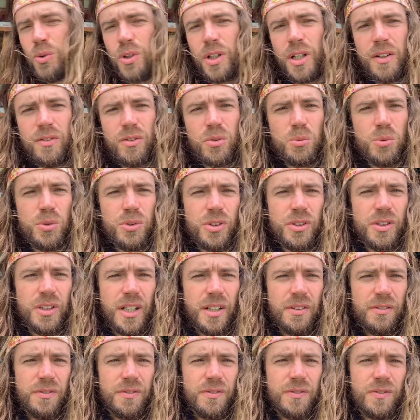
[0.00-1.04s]
the other
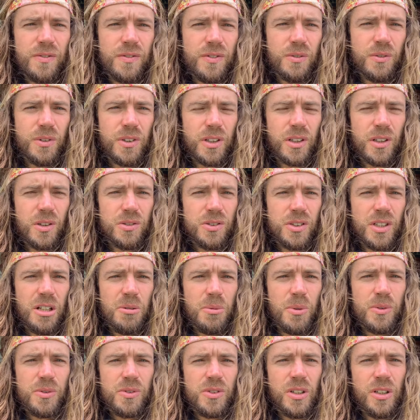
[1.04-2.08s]
go to the
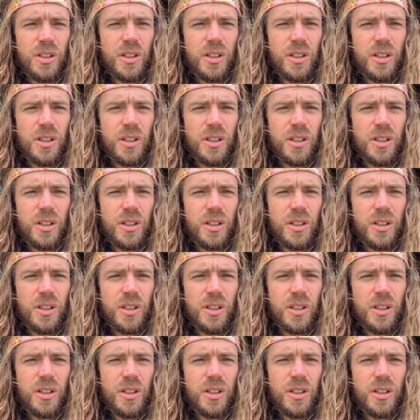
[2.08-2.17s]
MOT